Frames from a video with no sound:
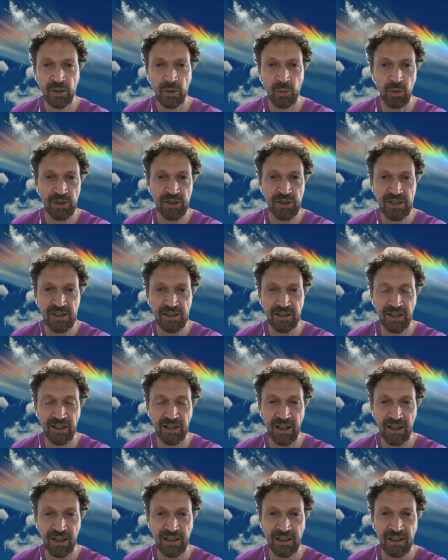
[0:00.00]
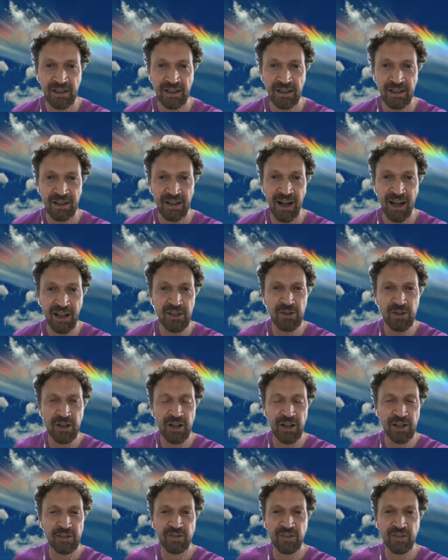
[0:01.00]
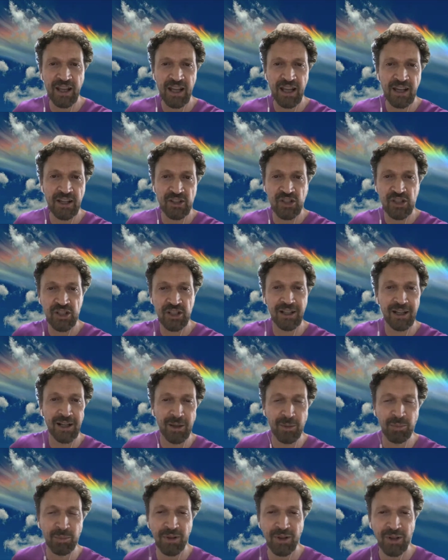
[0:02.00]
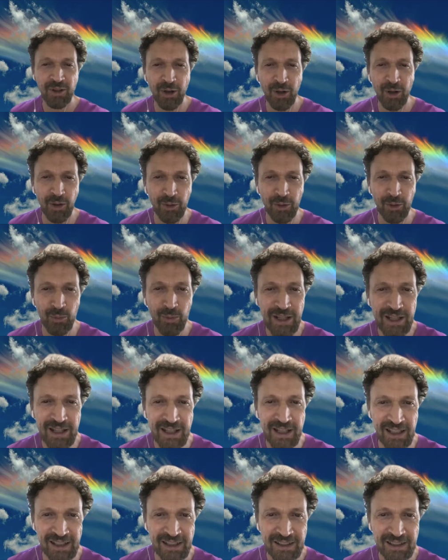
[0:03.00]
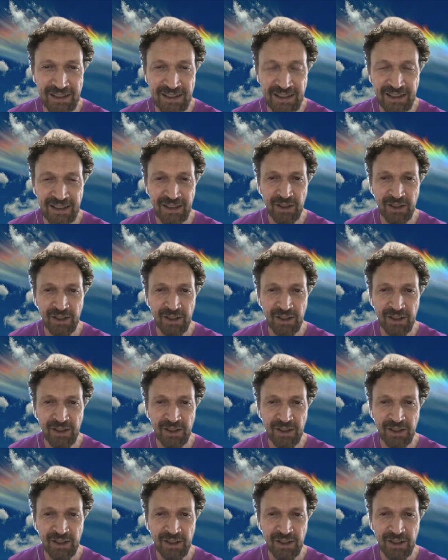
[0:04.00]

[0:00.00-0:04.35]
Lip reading: What's it like? Are you kind of catching up on the weekend